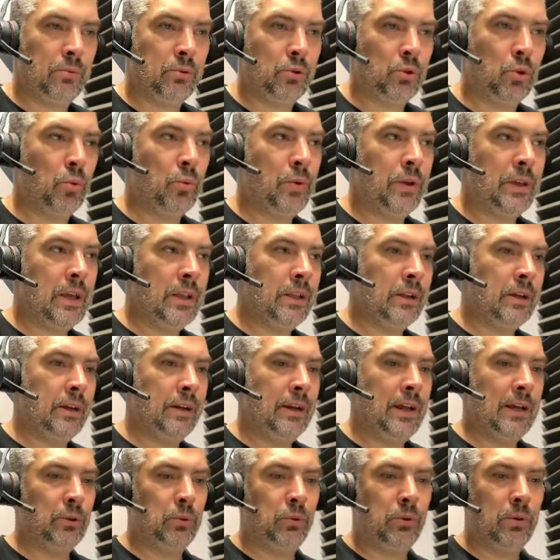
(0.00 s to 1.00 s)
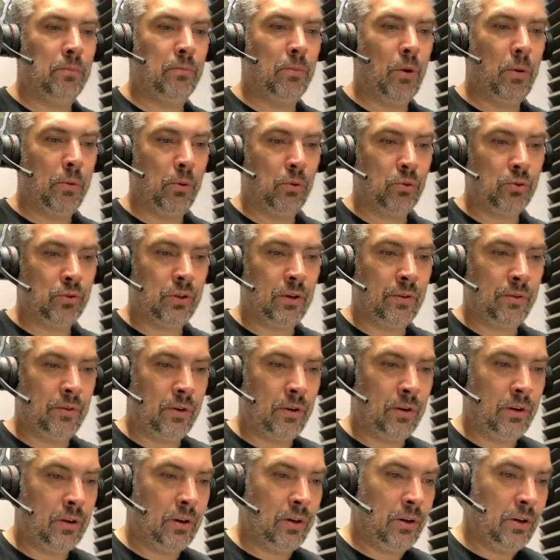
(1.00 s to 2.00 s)
so we can connect to the mobile
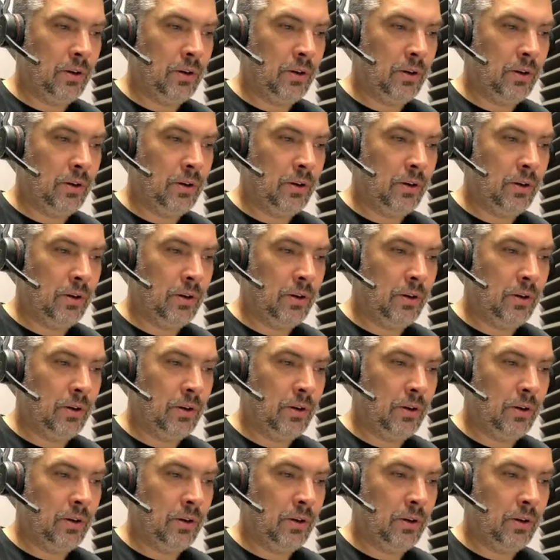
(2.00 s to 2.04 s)
server,